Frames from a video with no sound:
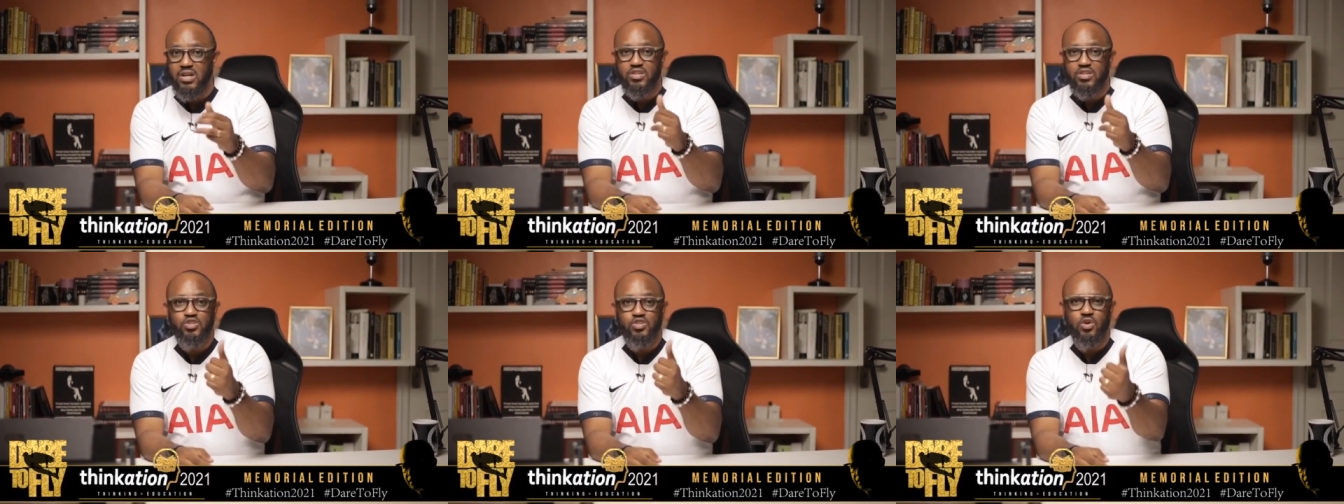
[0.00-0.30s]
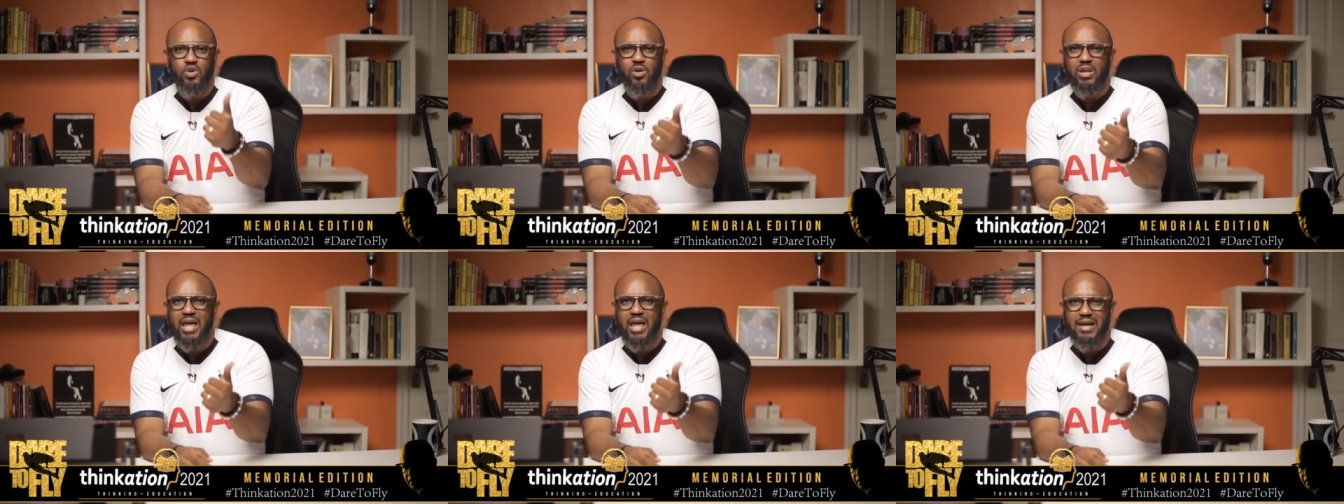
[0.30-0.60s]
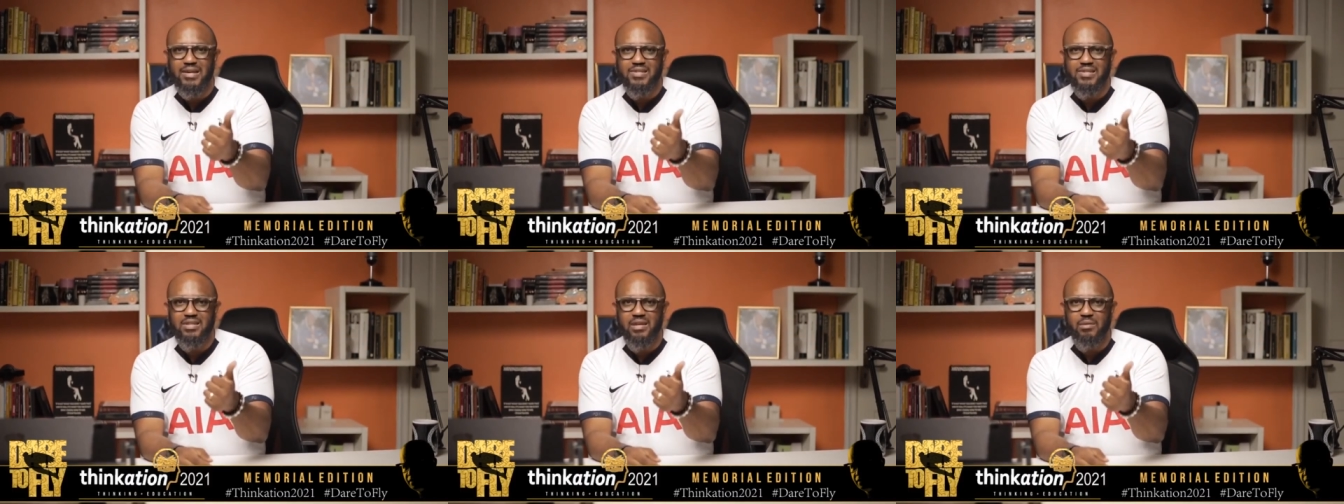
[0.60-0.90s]
Saul
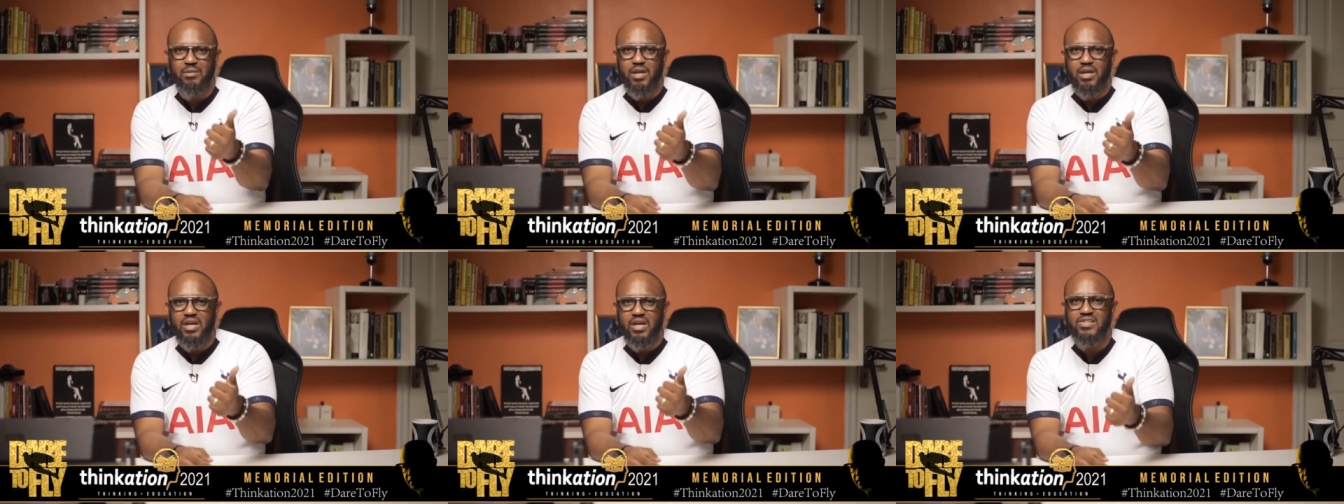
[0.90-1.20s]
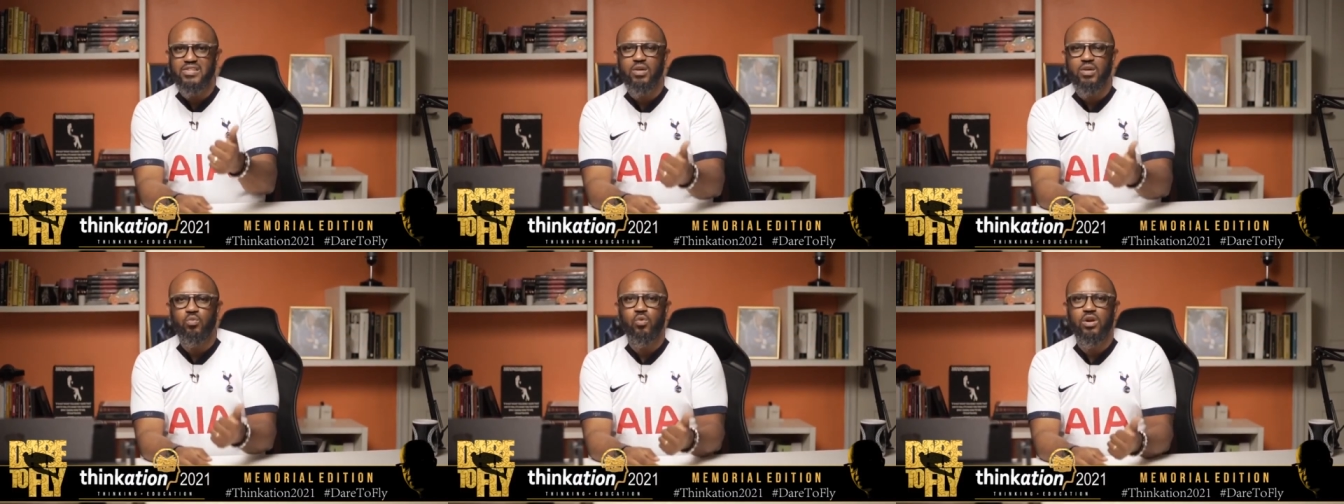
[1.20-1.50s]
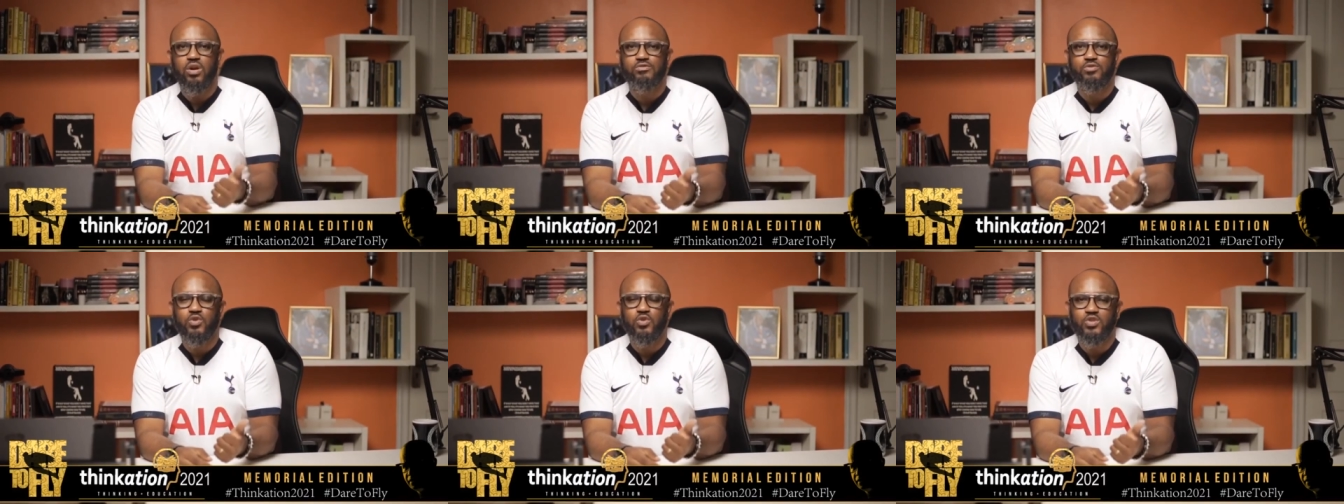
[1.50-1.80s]
asked him, he said,
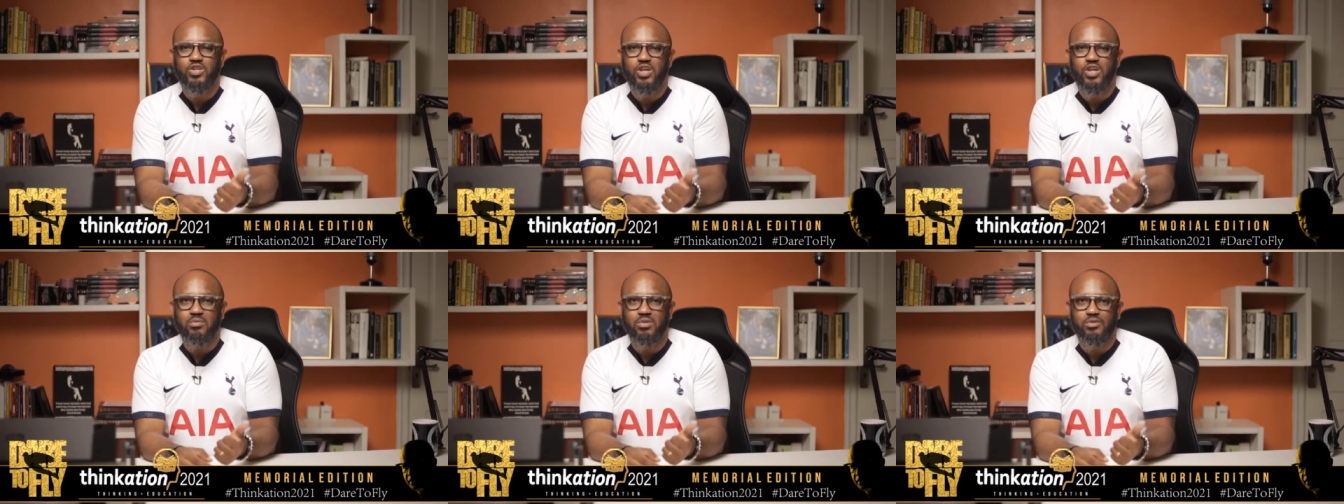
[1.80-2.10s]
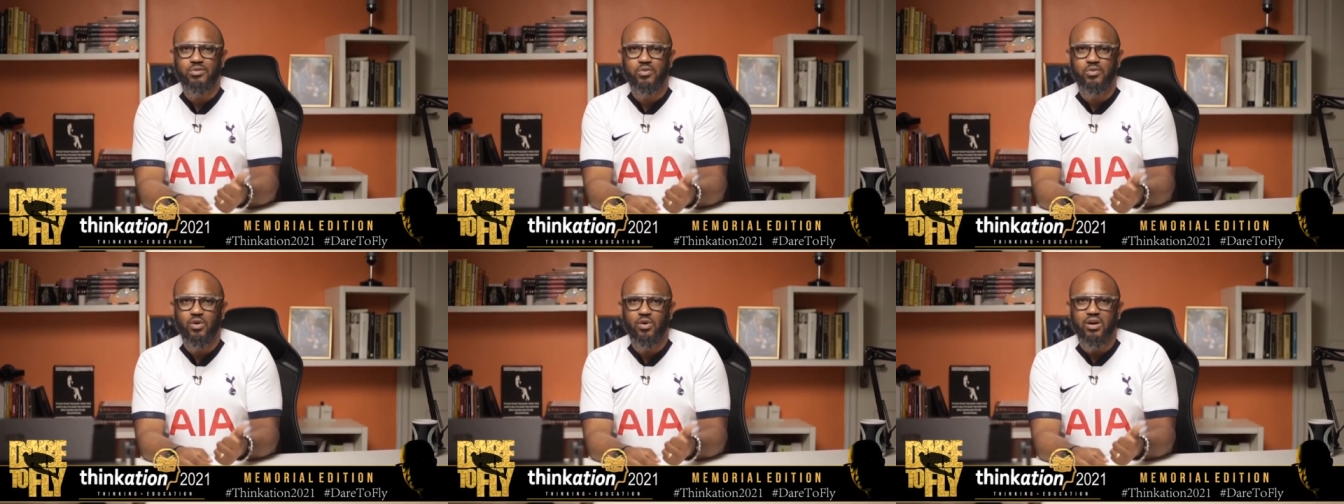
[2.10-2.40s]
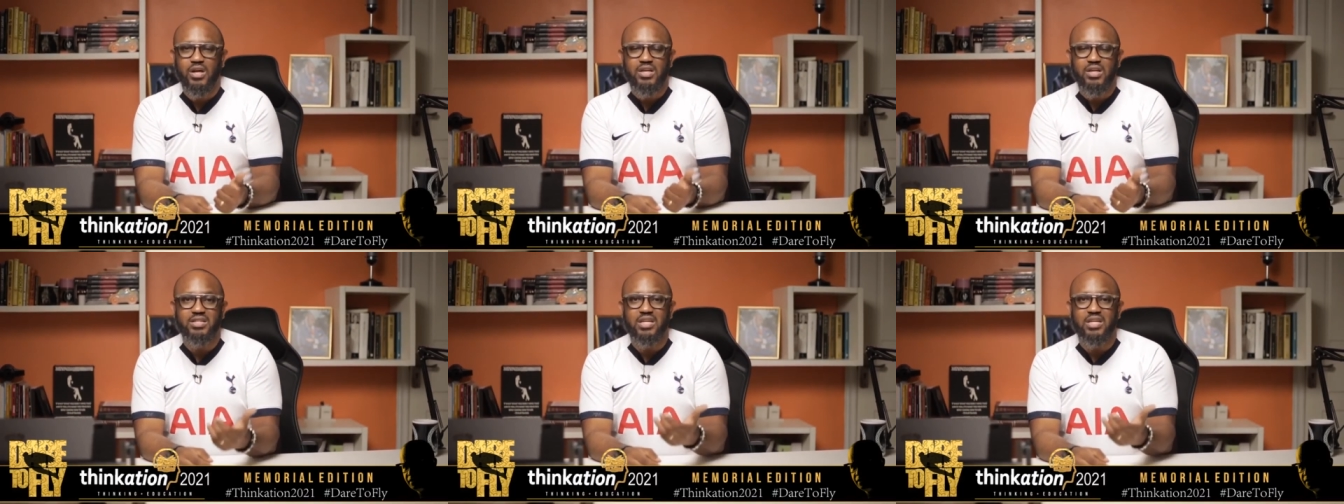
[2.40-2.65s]
What have you done before?